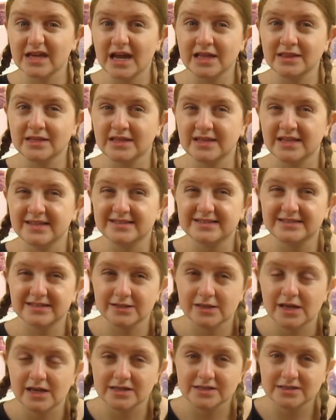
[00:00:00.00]
and then he's
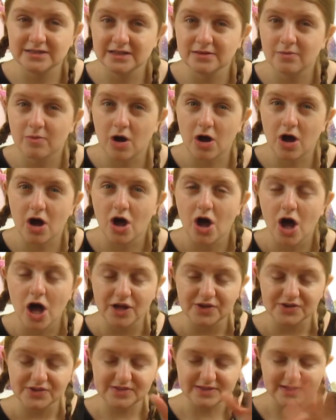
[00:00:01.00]
done a cinema
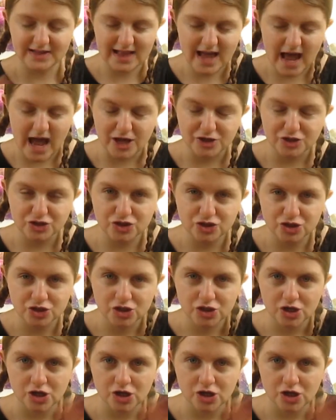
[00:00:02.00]
slash